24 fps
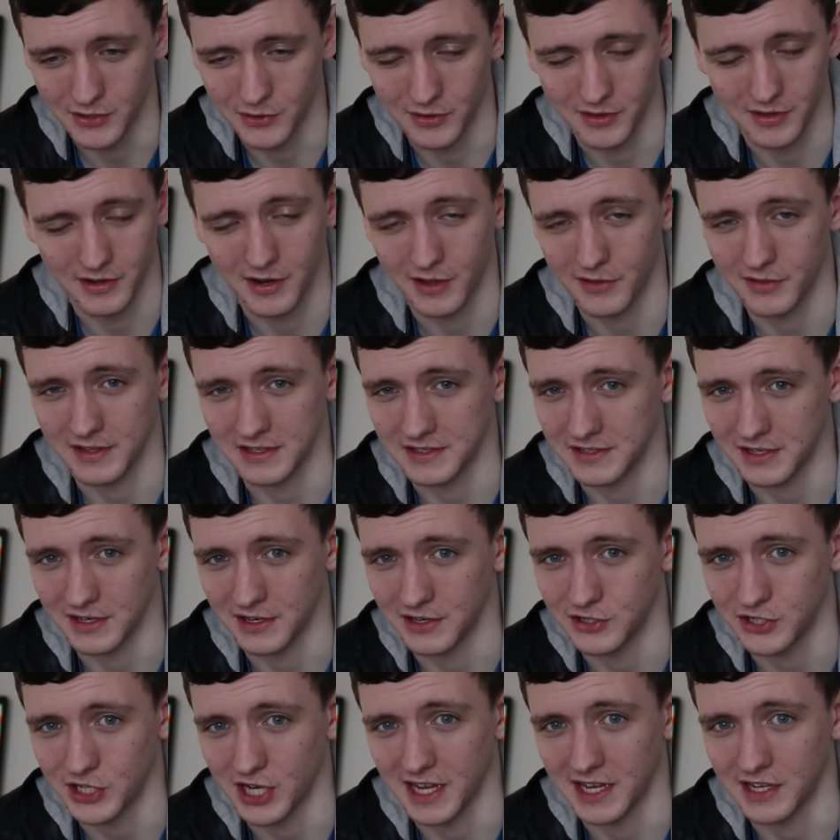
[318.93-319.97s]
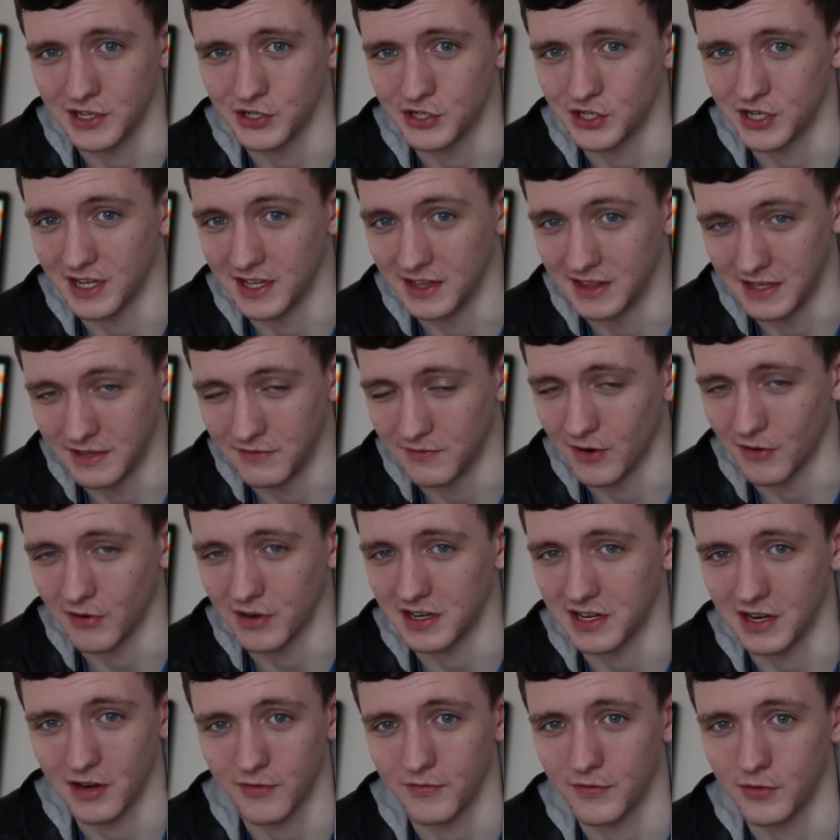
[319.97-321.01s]
you that nothing's going to change in the very
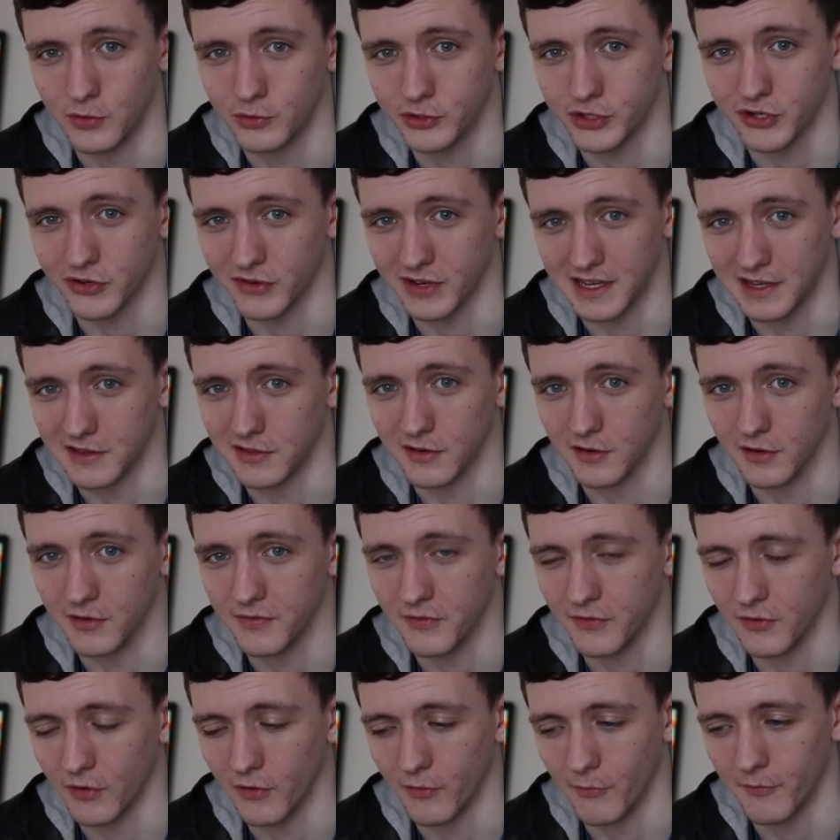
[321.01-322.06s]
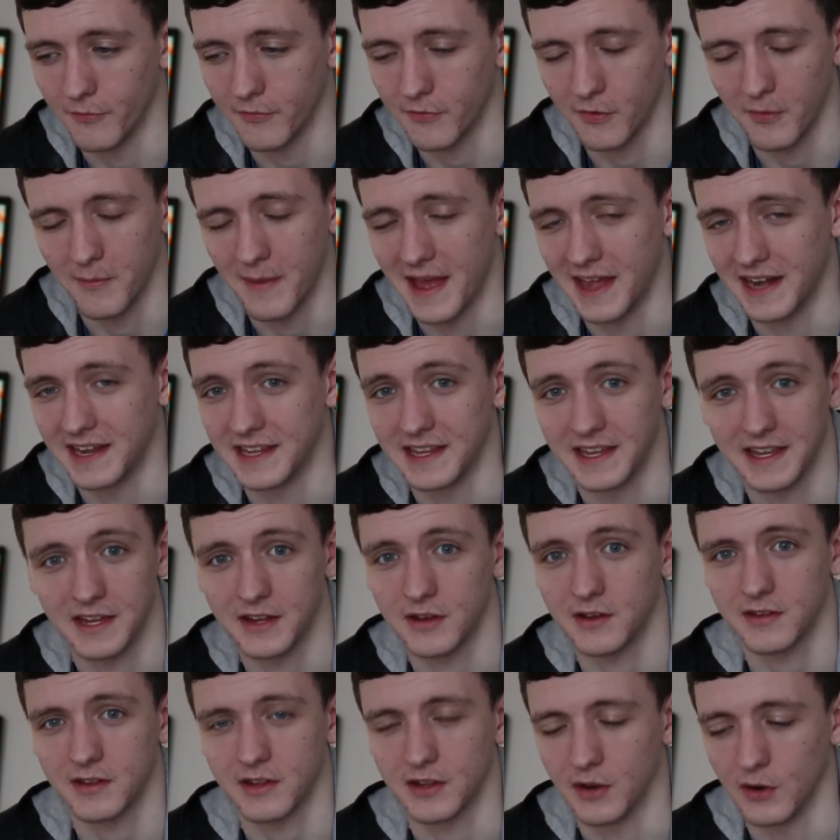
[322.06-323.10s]
near future either from from any
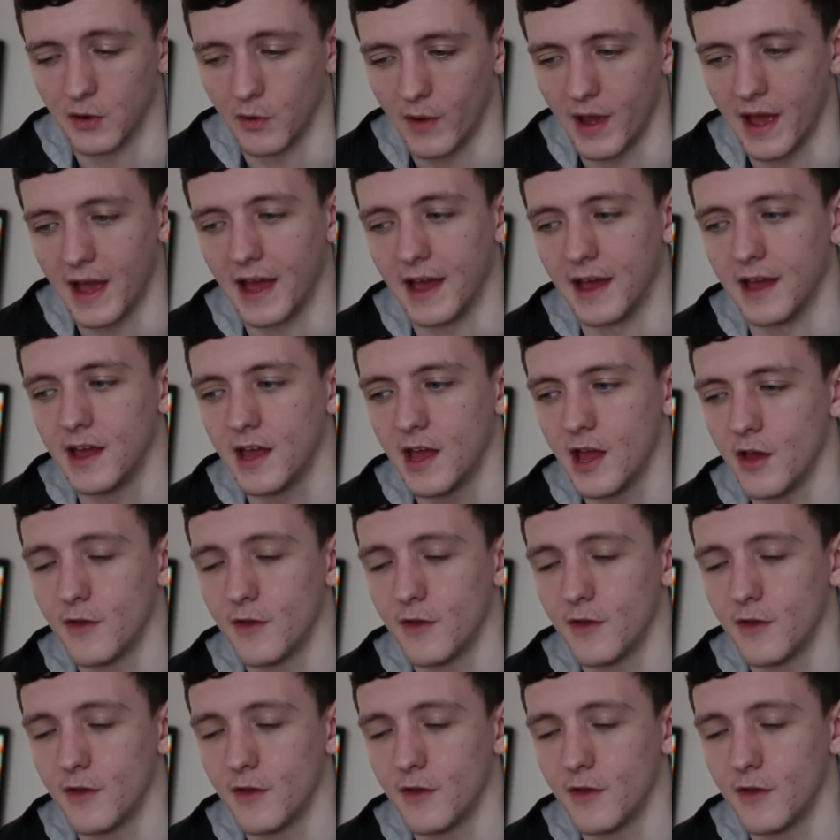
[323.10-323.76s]
you know uh,